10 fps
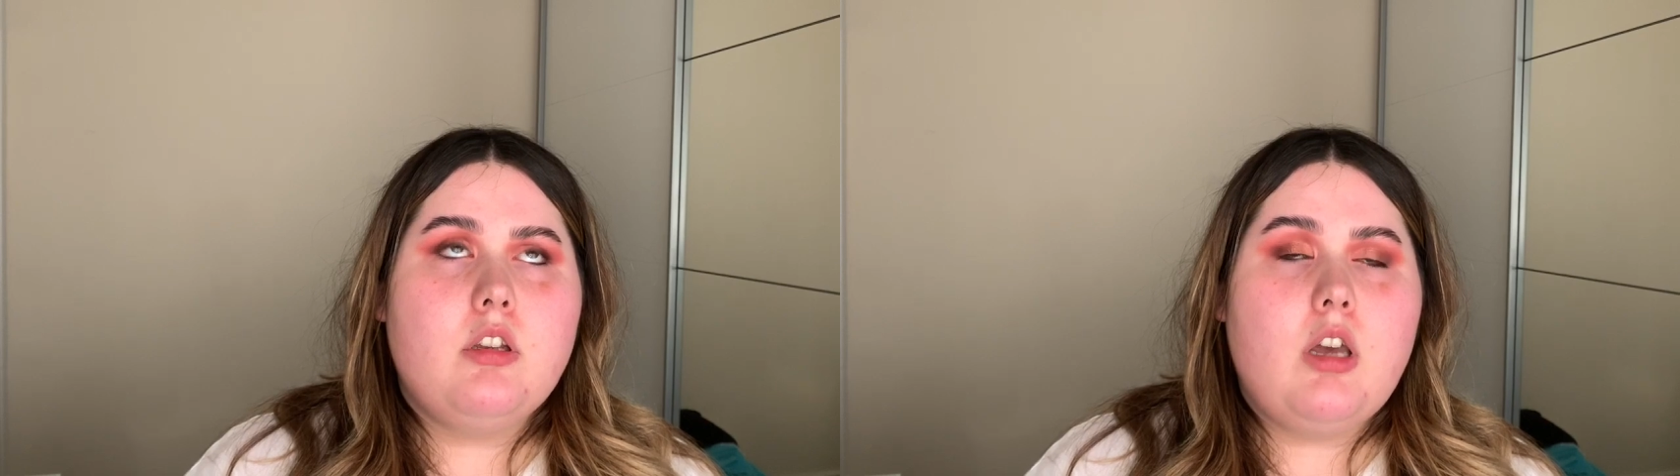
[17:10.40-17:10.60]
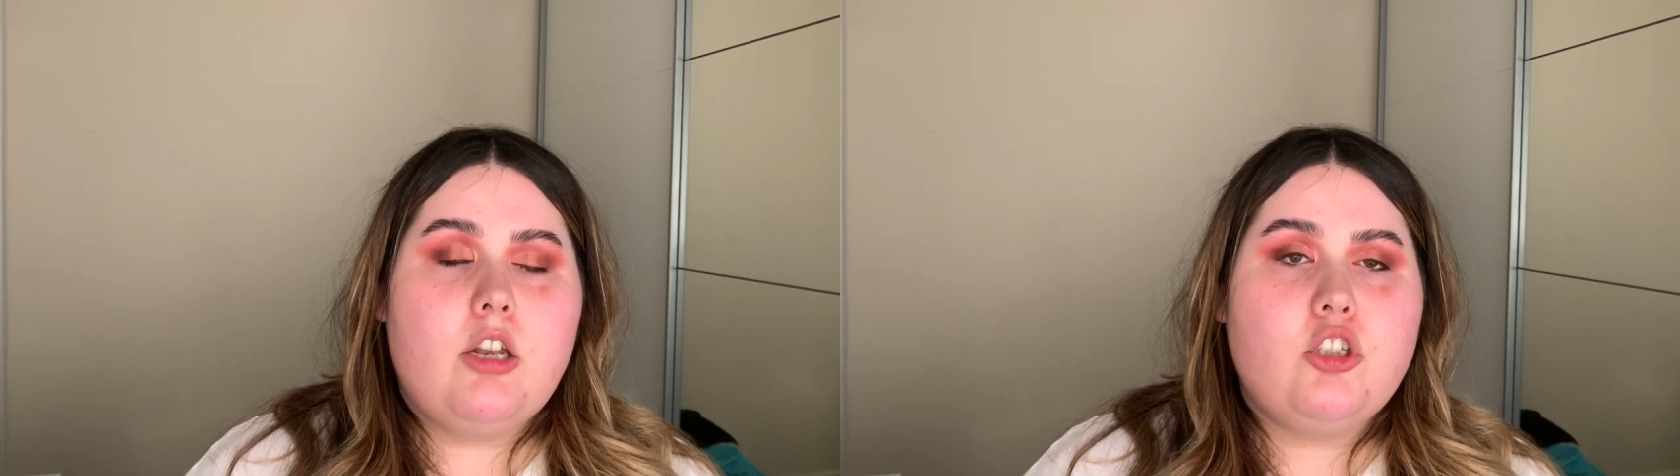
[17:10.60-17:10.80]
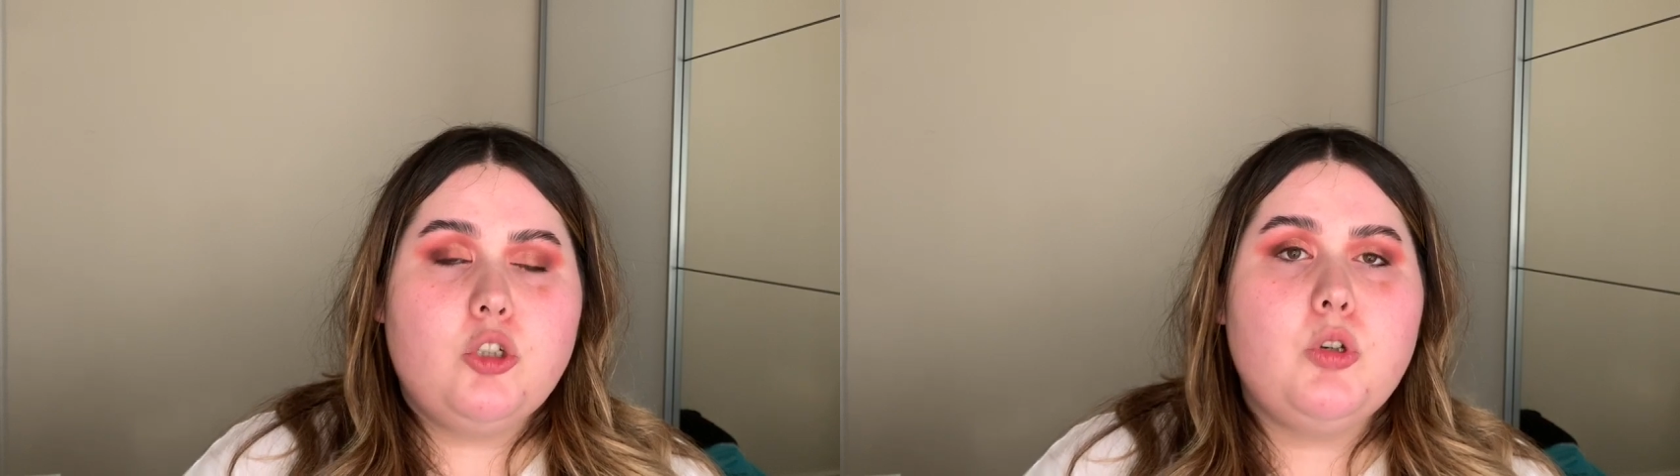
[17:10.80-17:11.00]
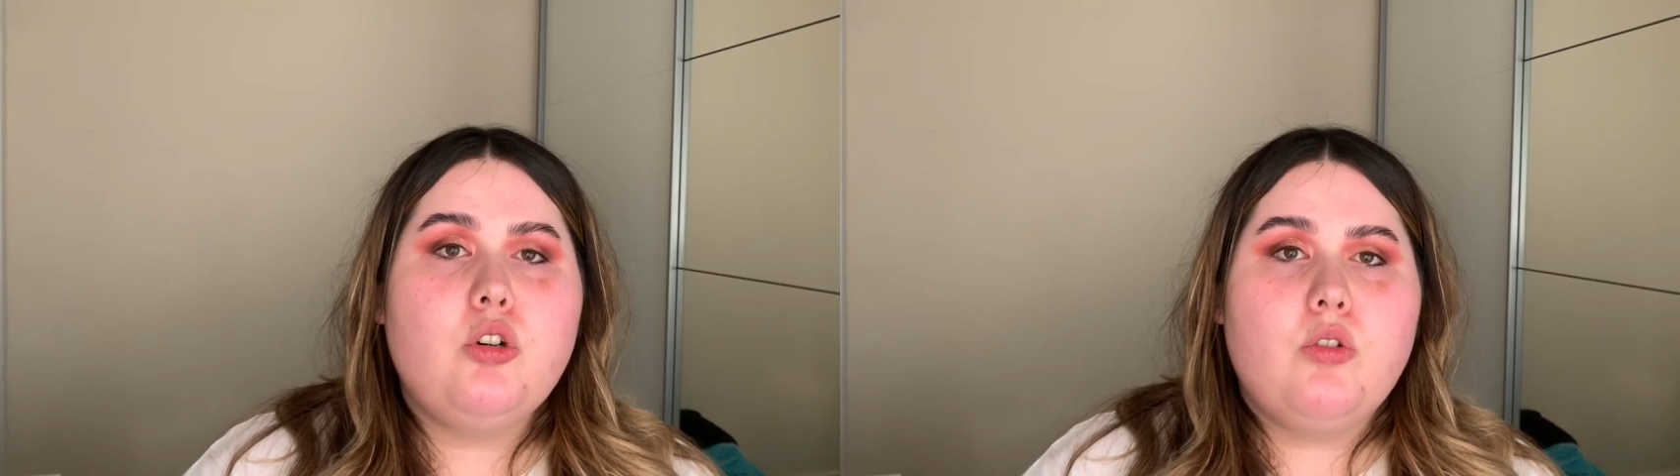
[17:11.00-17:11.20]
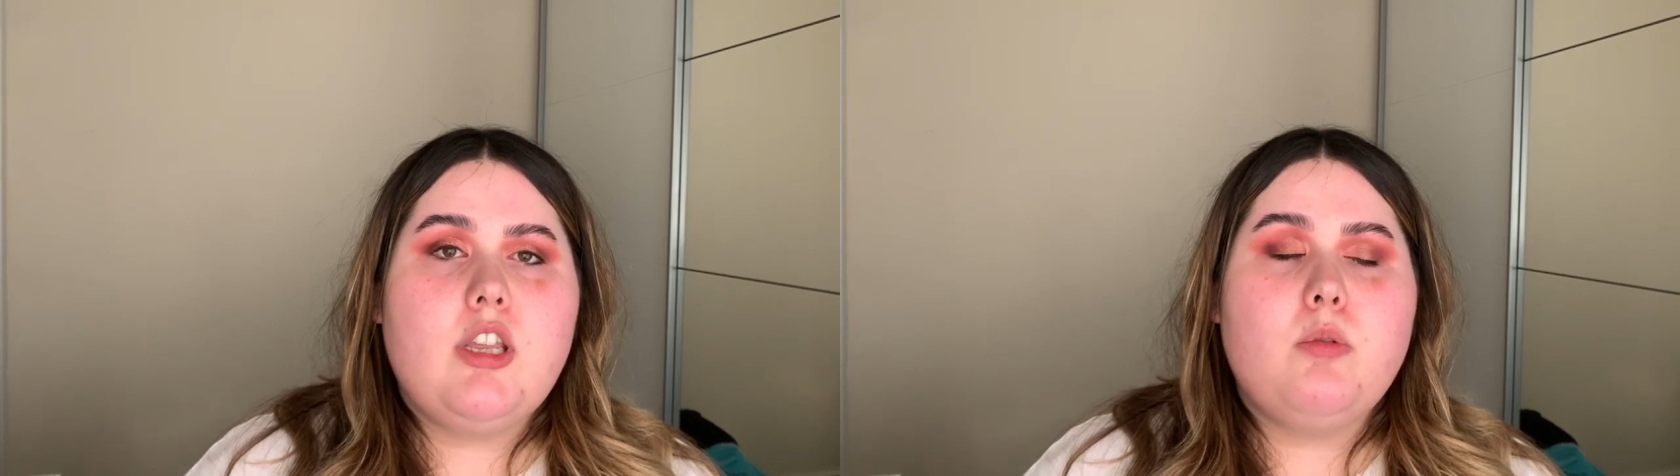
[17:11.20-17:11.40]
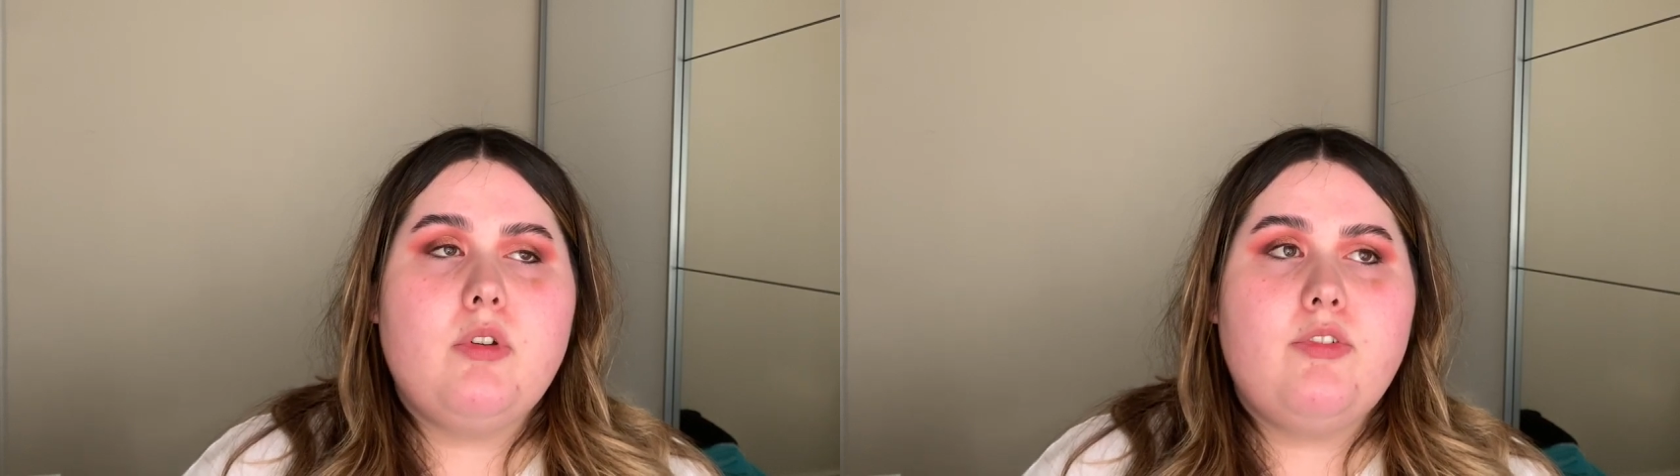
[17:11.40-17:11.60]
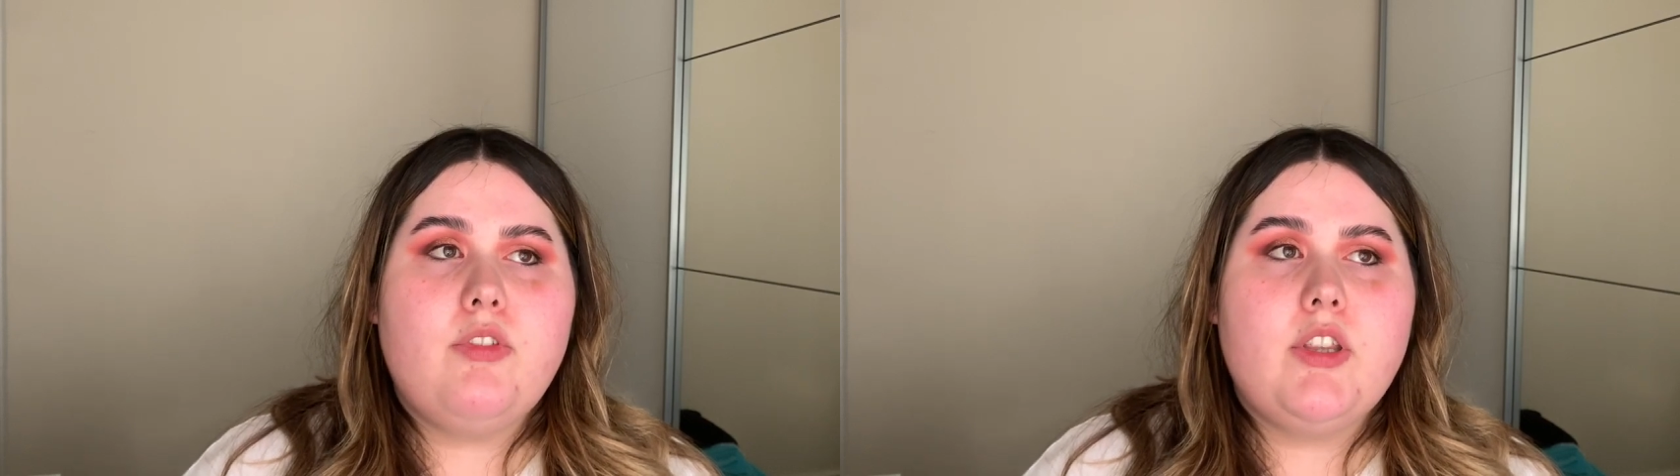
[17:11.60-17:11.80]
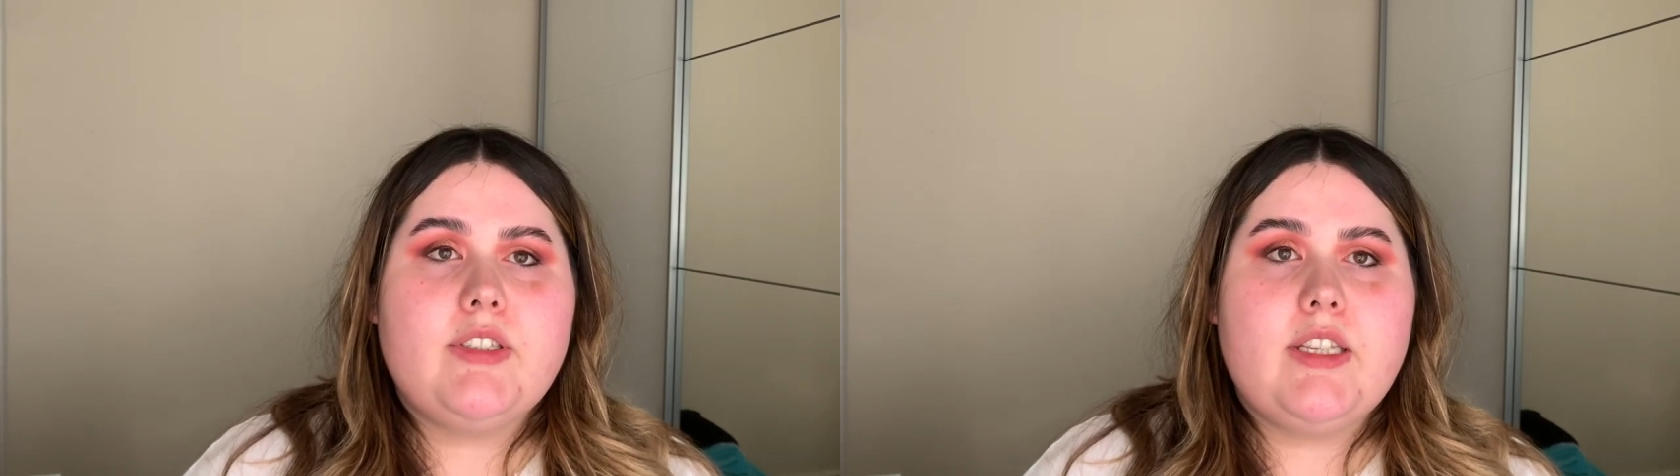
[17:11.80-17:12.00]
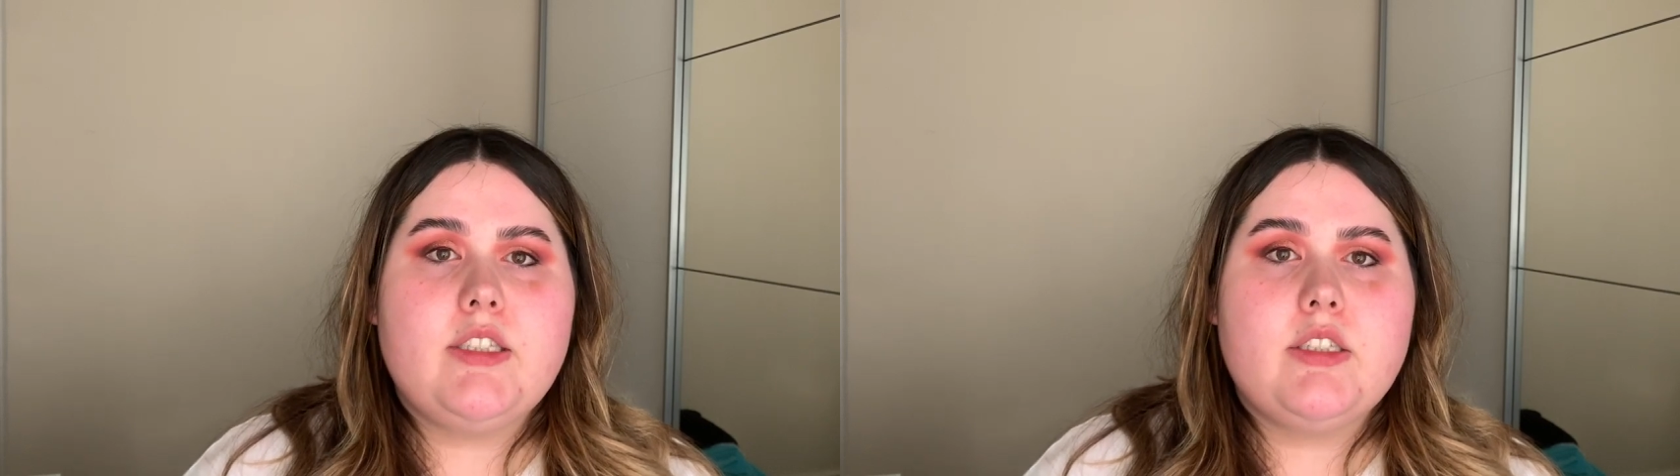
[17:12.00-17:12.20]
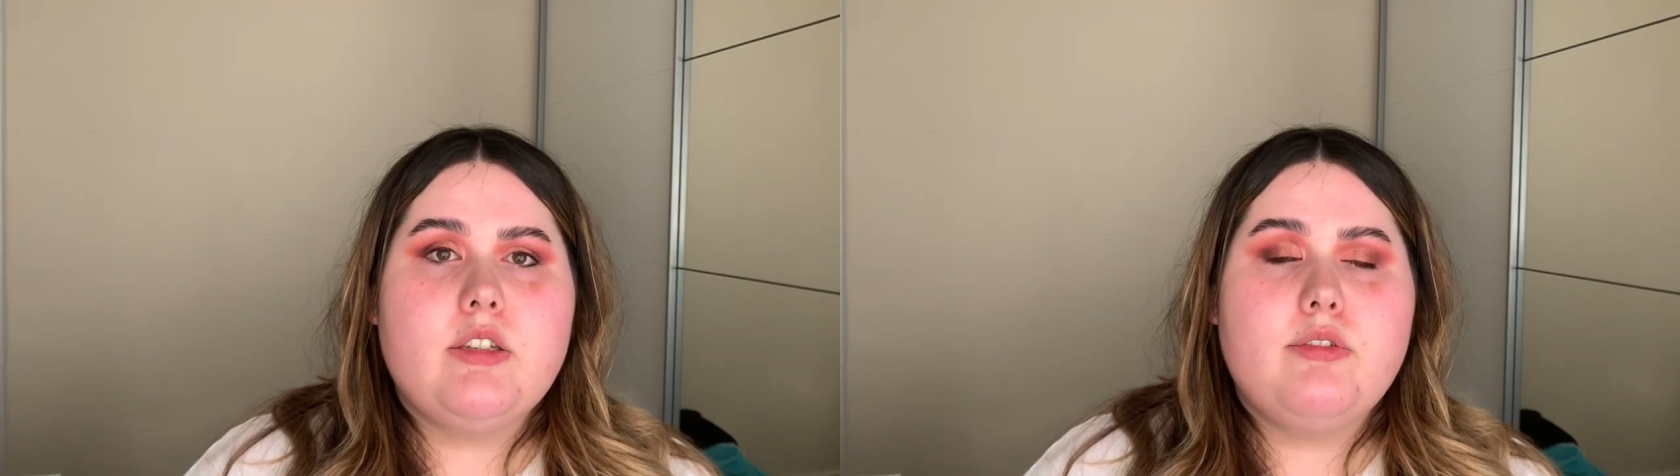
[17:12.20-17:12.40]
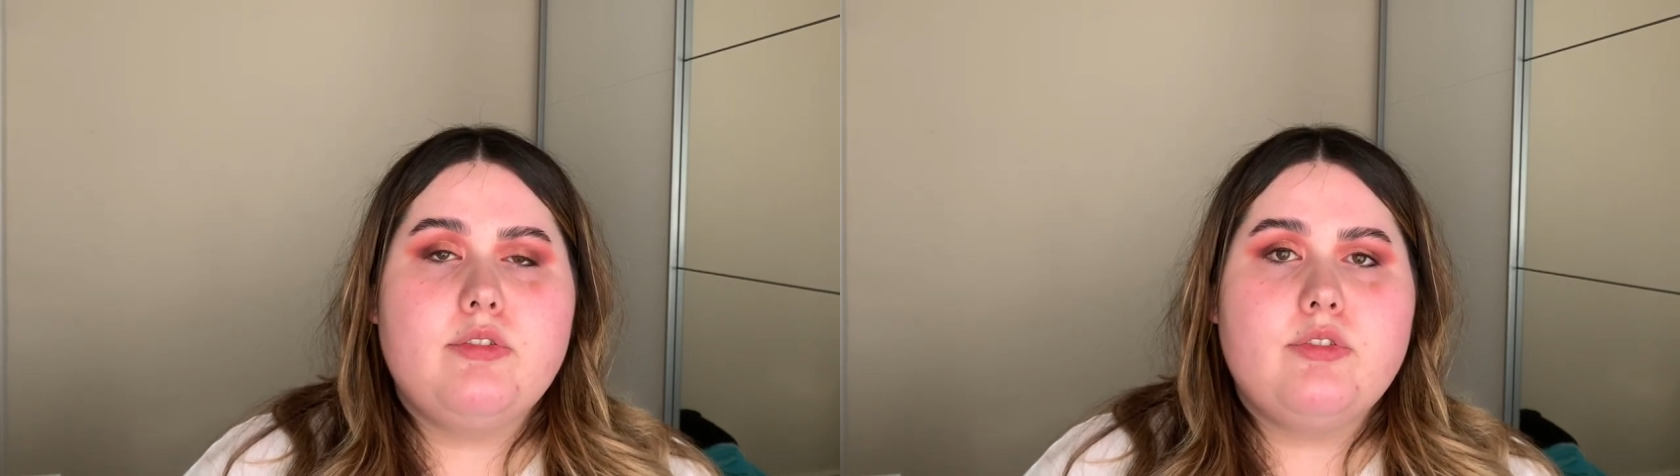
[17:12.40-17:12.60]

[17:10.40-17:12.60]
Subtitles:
I do agree with the sense of